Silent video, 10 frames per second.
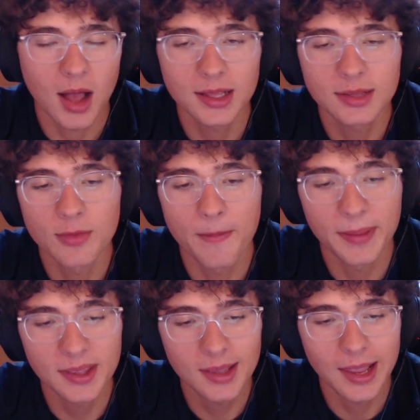I'll either
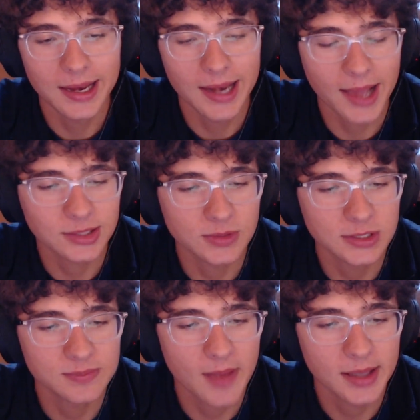be in
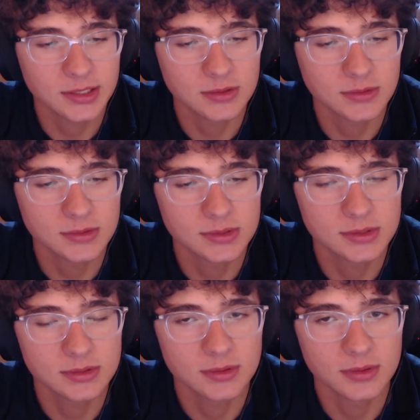Naturace
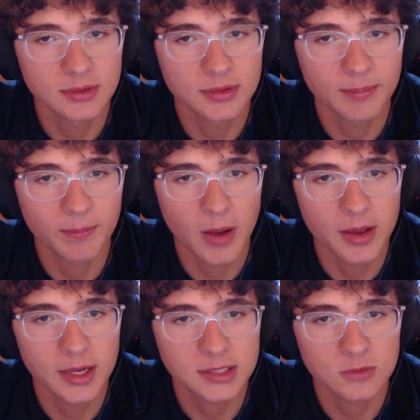Nationals
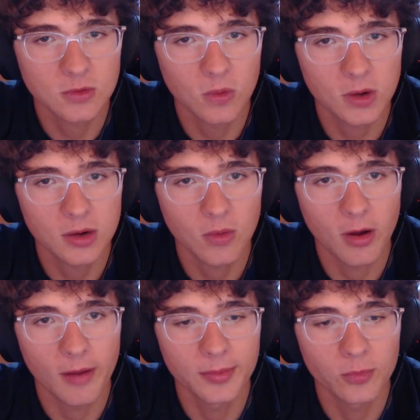by next
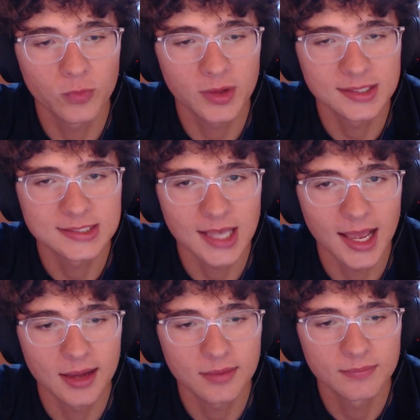recording, or I'll be really
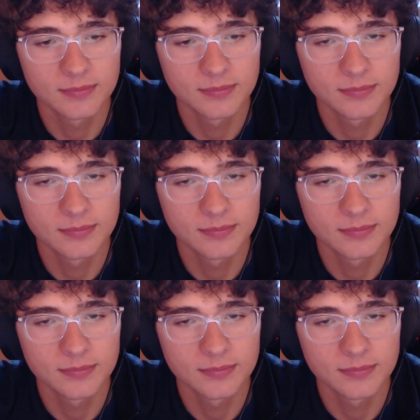sad.